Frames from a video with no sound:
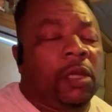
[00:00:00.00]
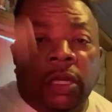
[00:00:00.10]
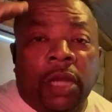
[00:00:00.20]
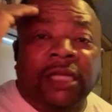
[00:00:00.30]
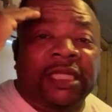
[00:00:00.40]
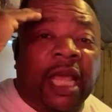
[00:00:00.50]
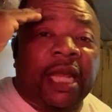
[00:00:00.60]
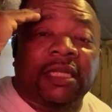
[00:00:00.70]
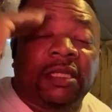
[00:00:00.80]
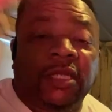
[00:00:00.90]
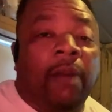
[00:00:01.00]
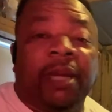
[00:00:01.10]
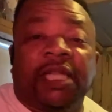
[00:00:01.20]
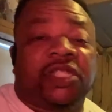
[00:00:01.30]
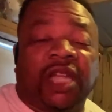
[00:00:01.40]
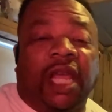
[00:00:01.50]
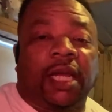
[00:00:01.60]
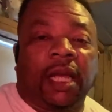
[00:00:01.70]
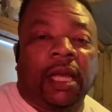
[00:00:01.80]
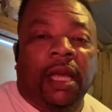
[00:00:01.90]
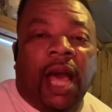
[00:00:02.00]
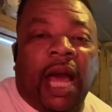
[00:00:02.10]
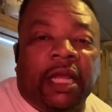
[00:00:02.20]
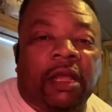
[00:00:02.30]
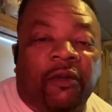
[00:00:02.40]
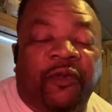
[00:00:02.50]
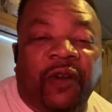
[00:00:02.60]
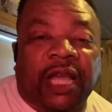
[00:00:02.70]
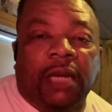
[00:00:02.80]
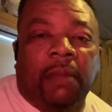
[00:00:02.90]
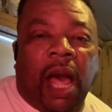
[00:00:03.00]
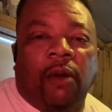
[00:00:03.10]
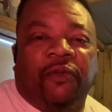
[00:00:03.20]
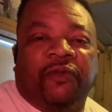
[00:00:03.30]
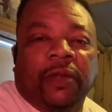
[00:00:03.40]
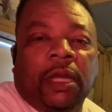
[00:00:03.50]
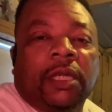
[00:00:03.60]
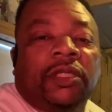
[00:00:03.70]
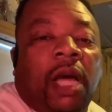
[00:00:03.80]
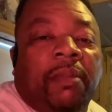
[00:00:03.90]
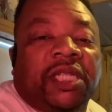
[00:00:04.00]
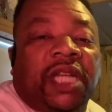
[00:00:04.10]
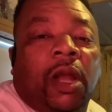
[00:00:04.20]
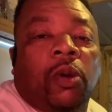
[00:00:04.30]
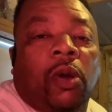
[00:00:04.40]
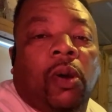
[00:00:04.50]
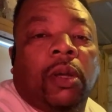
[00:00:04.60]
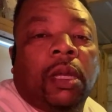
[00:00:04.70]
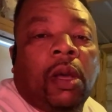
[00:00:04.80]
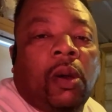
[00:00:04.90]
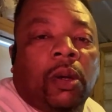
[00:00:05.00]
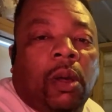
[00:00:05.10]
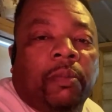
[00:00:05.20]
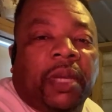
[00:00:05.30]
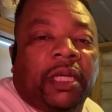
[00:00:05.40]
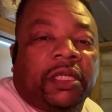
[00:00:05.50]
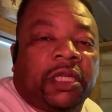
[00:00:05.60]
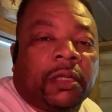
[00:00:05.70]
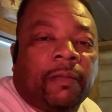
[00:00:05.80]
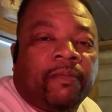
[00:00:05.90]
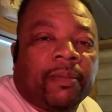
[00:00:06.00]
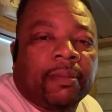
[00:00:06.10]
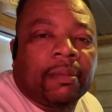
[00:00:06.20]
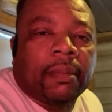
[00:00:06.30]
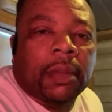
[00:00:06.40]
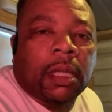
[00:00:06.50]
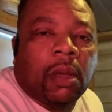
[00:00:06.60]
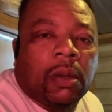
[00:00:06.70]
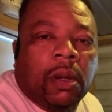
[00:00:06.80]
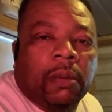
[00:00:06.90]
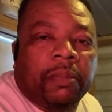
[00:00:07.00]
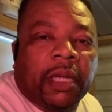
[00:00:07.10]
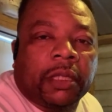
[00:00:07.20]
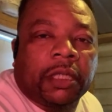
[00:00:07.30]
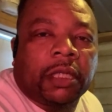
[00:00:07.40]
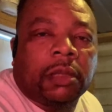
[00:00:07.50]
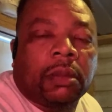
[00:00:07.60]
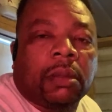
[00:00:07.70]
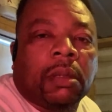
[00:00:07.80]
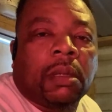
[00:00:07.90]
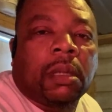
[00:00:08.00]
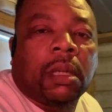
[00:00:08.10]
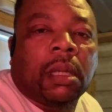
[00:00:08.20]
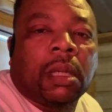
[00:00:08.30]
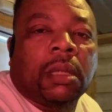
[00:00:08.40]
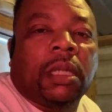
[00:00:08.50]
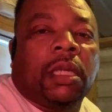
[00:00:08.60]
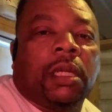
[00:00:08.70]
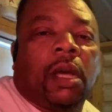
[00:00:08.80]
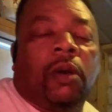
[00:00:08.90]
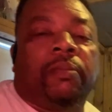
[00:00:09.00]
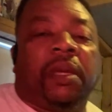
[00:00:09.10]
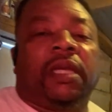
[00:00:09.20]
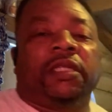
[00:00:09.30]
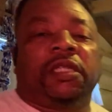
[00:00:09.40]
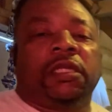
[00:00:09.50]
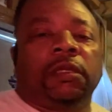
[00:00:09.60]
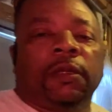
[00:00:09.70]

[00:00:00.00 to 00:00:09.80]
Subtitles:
Y'all say the dumbest shit out of your fucking mouth. Dumbest shit. Hold on. Hold on, bitch. Hold on, bitch. Here you go, bitch.